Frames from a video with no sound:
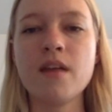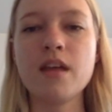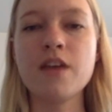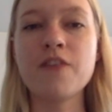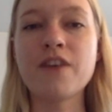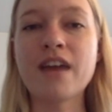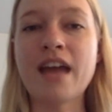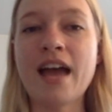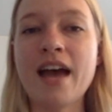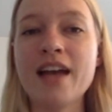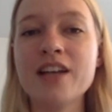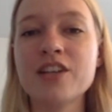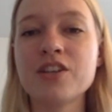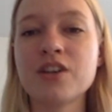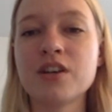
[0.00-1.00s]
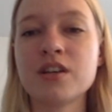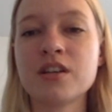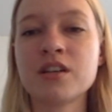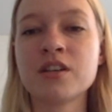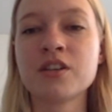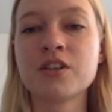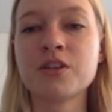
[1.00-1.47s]
If I had
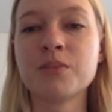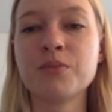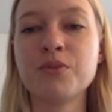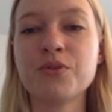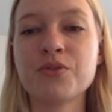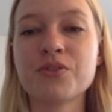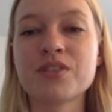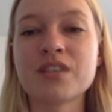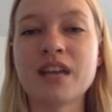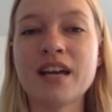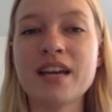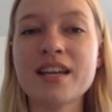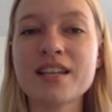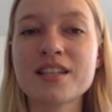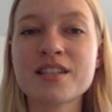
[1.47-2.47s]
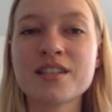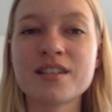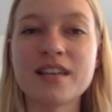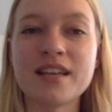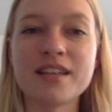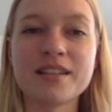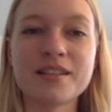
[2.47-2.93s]
done computer science
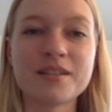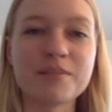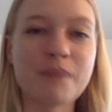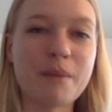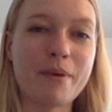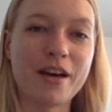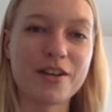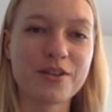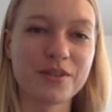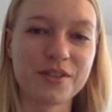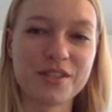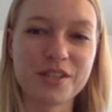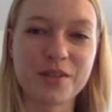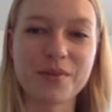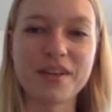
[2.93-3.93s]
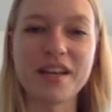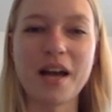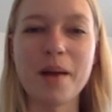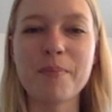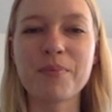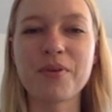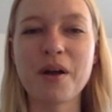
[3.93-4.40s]
as my bachelor's degree,
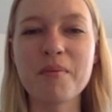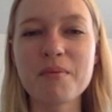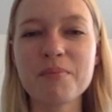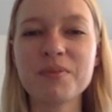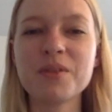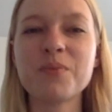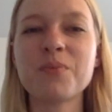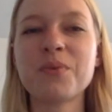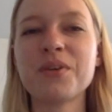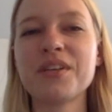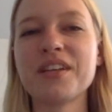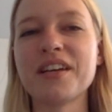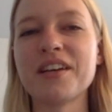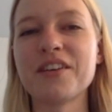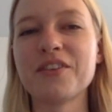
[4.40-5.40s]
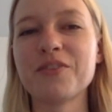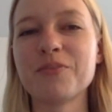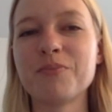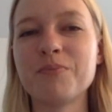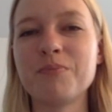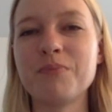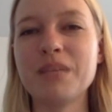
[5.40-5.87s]
I probably would have
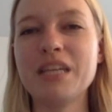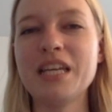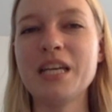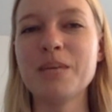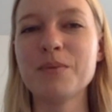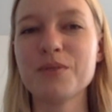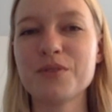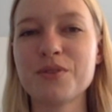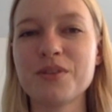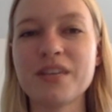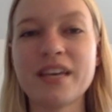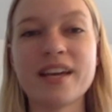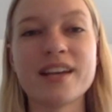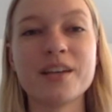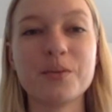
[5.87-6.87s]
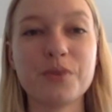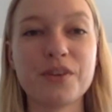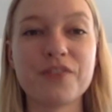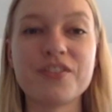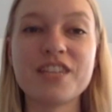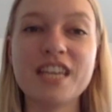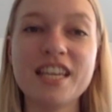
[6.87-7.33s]
been able to get and would
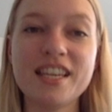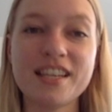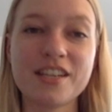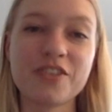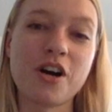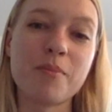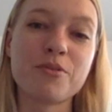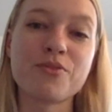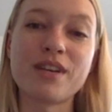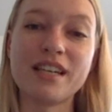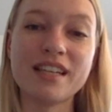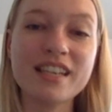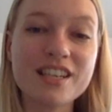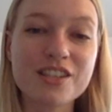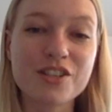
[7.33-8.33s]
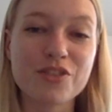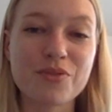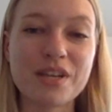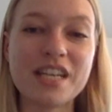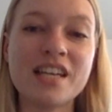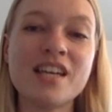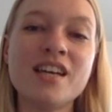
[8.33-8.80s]
have taken a job straight in
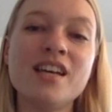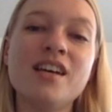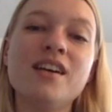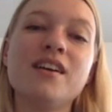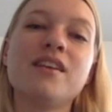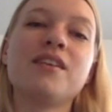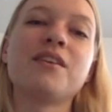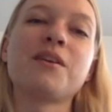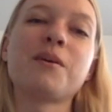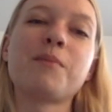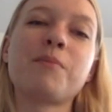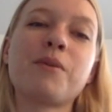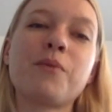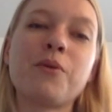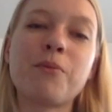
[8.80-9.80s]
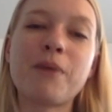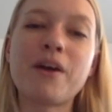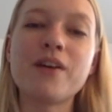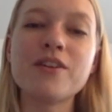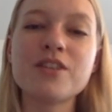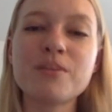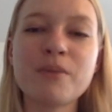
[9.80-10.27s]
industry. But with
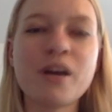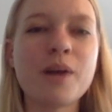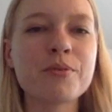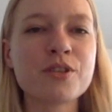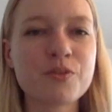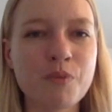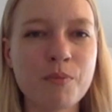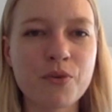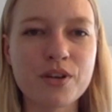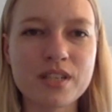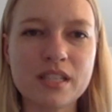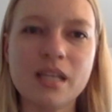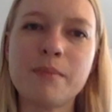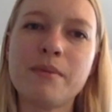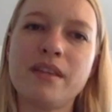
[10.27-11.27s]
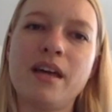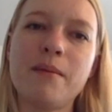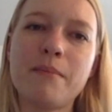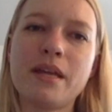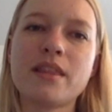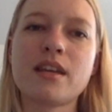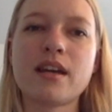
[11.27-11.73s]
biology, my options were more slim, and that
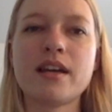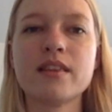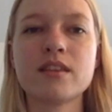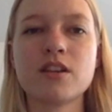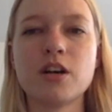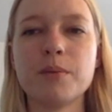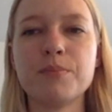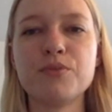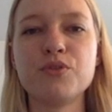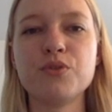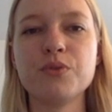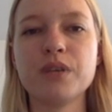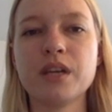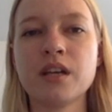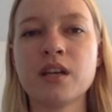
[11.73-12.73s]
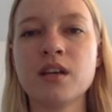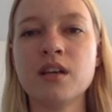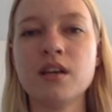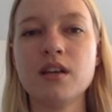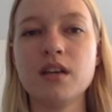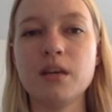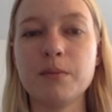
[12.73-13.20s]
meant that I ended up doing
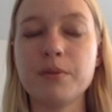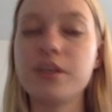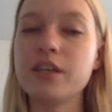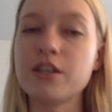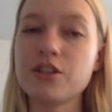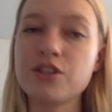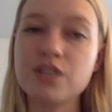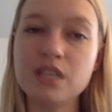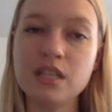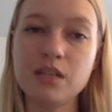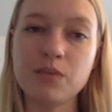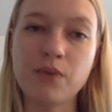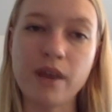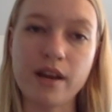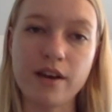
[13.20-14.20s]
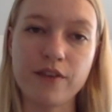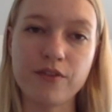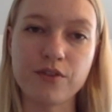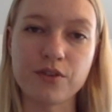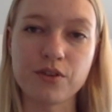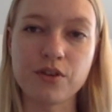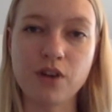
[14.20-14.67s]
a PhD right
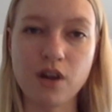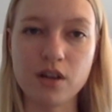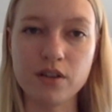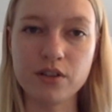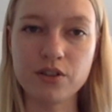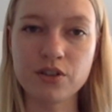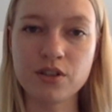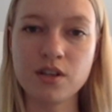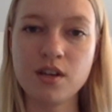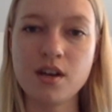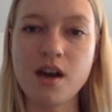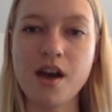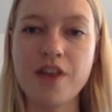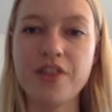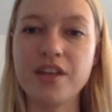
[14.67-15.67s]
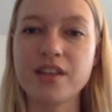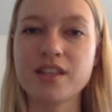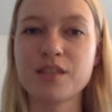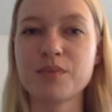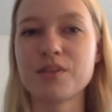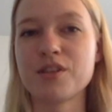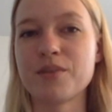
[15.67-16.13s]
after college. I think
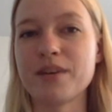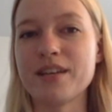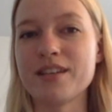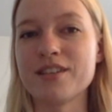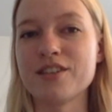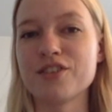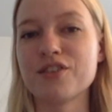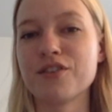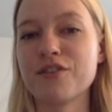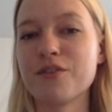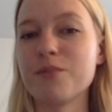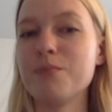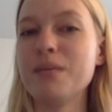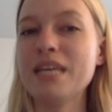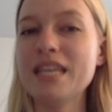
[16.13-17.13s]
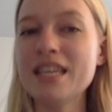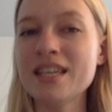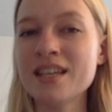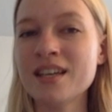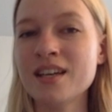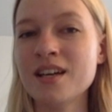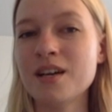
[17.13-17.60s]
this was the right decision for me,
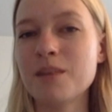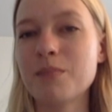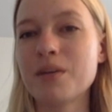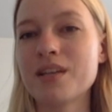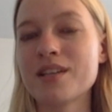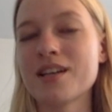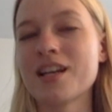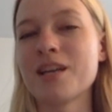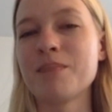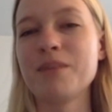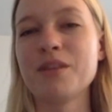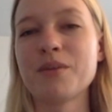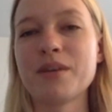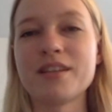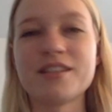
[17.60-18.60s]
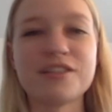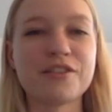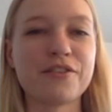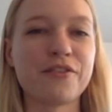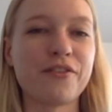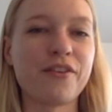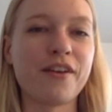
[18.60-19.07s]
but it's not going to be the right
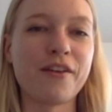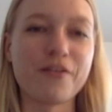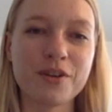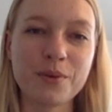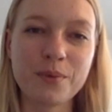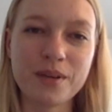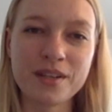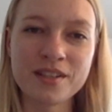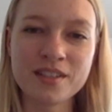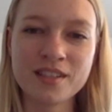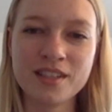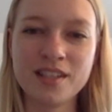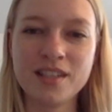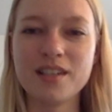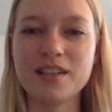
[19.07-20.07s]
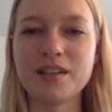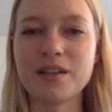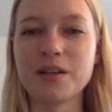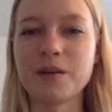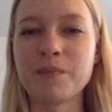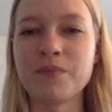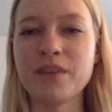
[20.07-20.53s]
decision for everyone.
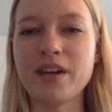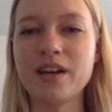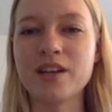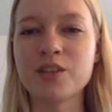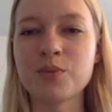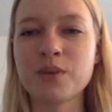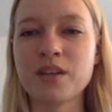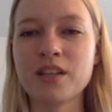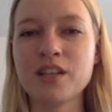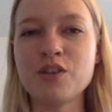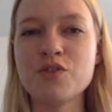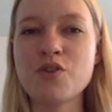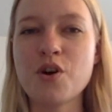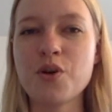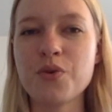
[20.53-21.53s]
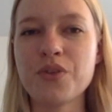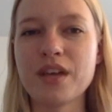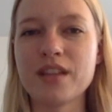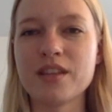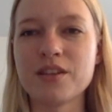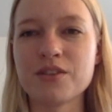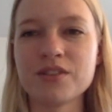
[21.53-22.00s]
I just want to let you know
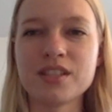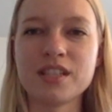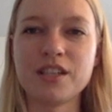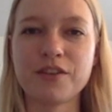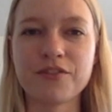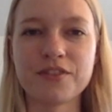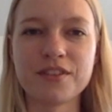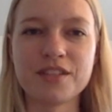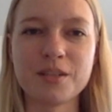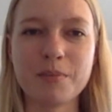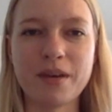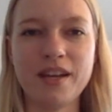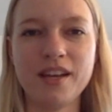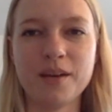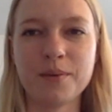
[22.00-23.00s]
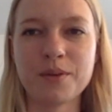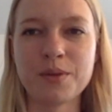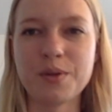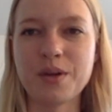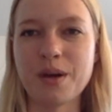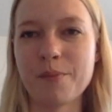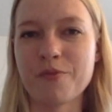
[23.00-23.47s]
that there is a difference depending on whether
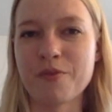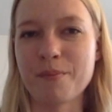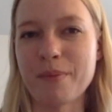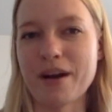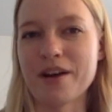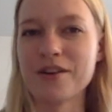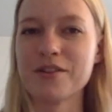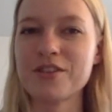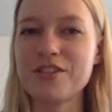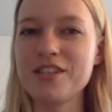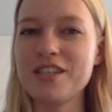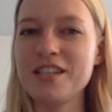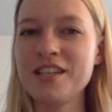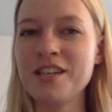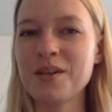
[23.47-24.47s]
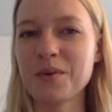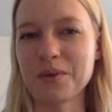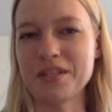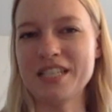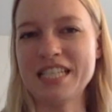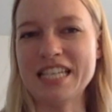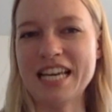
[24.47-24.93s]
you come from biology or
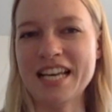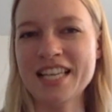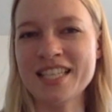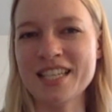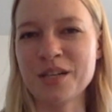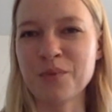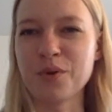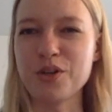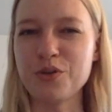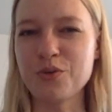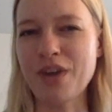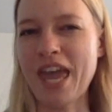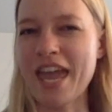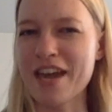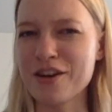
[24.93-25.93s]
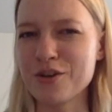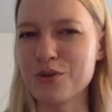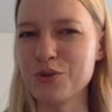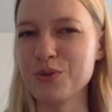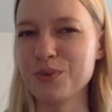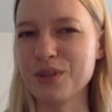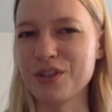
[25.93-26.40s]
CS in what you can
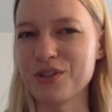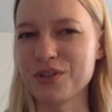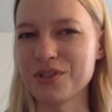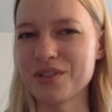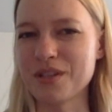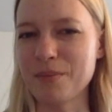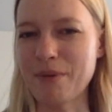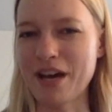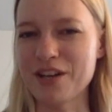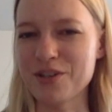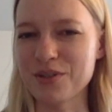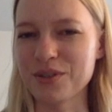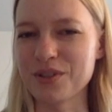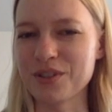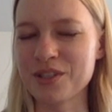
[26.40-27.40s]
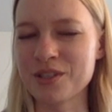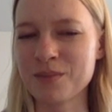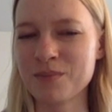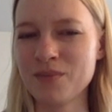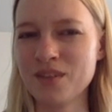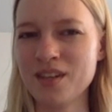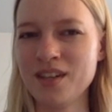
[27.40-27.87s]
do with just a bachelor's.
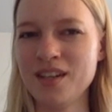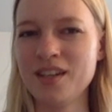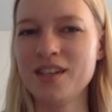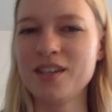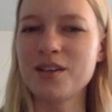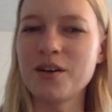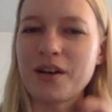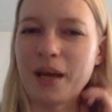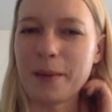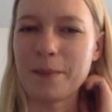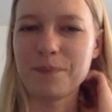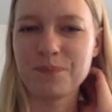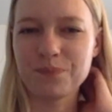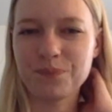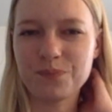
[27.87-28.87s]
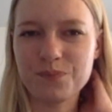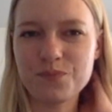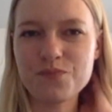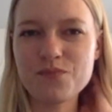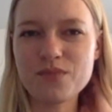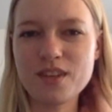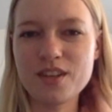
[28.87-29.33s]
Okay,
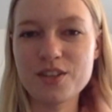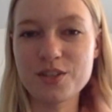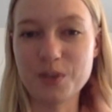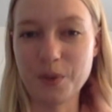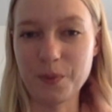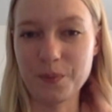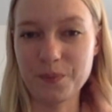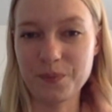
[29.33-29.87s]
so